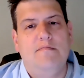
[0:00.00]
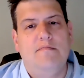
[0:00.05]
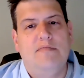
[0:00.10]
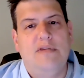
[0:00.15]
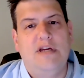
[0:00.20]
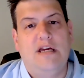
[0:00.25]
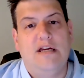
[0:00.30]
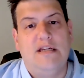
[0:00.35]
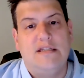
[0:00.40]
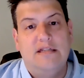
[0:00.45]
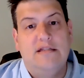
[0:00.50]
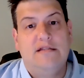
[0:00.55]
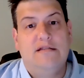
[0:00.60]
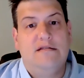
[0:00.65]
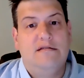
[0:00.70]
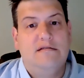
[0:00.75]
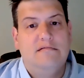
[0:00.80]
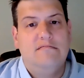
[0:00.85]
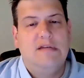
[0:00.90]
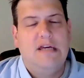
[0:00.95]
because
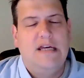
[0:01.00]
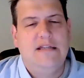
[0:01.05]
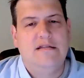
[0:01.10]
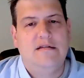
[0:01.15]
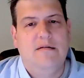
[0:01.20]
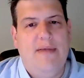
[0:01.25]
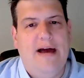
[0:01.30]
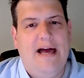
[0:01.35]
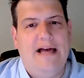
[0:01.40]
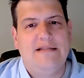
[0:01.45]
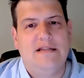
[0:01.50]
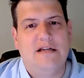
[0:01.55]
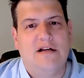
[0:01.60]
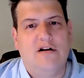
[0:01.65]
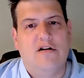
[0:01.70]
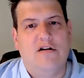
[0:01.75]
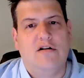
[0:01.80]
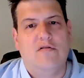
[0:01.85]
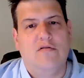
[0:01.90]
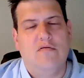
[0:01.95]
it's a
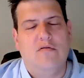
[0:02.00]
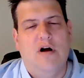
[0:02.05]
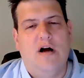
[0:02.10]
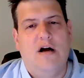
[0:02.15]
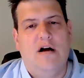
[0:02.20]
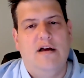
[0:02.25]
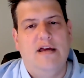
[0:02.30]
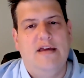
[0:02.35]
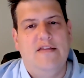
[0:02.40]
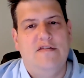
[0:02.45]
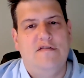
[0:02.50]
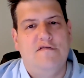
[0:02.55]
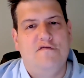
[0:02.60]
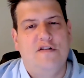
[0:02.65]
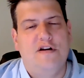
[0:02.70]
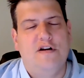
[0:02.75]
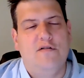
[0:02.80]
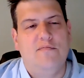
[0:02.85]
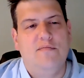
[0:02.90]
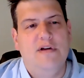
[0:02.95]
massacre in the
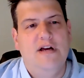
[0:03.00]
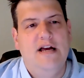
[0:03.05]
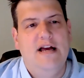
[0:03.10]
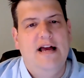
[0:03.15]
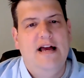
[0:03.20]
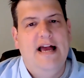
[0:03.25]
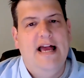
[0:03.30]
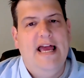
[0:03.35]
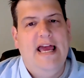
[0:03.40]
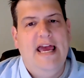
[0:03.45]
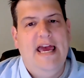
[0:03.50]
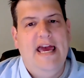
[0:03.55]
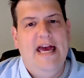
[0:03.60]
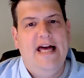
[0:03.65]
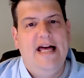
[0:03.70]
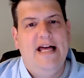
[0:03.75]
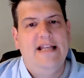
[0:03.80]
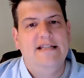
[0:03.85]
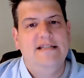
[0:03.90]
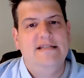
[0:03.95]
film.
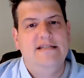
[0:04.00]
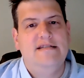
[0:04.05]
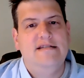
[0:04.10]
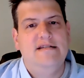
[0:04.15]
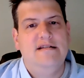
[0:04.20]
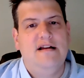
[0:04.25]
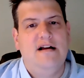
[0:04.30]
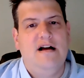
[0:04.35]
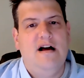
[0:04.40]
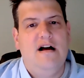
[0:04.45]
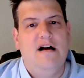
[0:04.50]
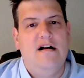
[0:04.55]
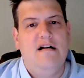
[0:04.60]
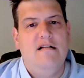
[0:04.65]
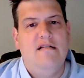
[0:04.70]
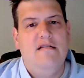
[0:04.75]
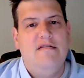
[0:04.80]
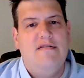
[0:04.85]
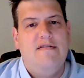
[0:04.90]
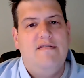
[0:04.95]
And
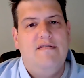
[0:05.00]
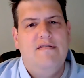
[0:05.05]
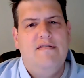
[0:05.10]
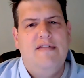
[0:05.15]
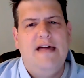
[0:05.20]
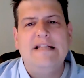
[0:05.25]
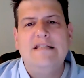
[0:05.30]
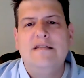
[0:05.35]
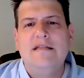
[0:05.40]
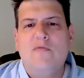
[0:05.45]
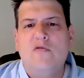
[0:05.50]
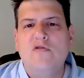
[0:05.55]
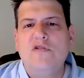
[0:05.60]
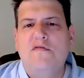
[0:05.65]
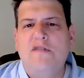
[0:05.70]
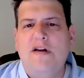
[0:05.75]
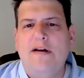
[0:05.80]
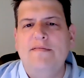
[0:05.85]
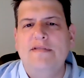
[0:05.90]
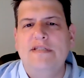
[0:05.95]
that's the most
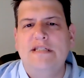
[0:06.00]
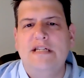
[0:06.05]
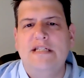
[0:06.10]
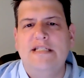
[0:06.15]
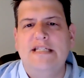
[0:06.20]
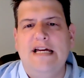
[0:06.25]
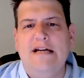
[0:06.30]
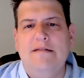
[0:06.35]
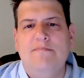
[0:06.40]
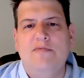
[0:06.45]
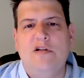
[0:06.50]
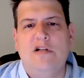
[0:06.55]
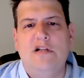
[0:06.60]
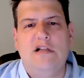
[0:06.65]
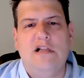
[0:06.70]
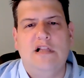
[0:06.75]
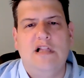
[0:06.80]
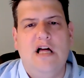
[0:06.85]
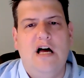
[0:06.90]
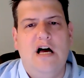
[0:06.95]
famous
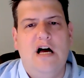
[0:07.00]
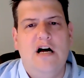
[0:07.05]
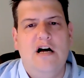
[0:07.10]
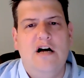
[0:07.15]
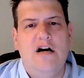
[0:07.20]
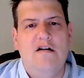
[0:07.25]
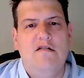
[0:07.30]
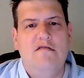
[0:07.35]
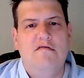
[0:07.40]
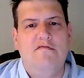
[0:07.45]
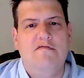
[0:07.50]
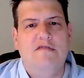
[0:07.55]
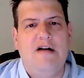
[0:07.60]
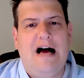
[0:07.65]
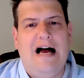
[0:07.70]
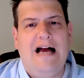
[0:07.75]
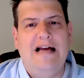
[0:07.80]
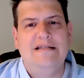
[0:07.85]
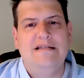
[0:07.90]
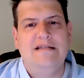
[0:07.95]
example of
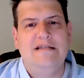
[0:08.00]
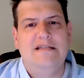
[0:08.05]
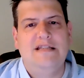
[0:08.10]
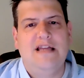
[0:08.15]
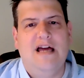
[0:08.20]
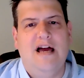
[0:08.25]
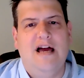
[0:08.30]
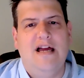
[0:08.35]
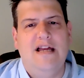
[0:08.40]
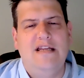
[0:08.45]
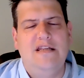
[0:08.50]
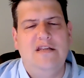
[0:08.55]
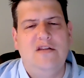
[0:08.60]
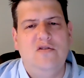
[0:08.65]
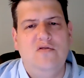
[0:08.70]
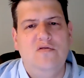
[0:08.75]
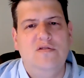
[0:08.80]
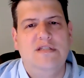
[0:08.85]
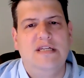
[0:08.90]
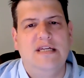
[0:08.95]
Eisenstein
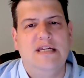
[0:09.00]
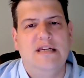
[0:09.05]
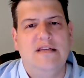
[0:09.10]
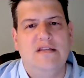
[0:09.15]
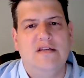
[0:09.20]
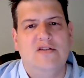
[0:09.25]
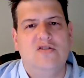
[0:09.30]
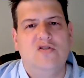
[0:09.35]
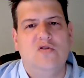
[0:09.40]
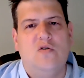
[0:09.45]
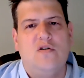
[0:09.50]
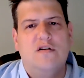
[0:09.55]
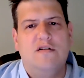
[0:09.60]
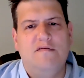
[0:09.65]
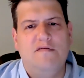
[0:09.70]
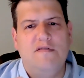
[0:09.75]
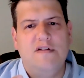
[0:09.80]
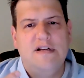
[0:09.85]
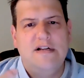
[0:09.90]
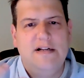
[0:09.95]
using this sort
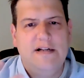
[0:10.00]
of,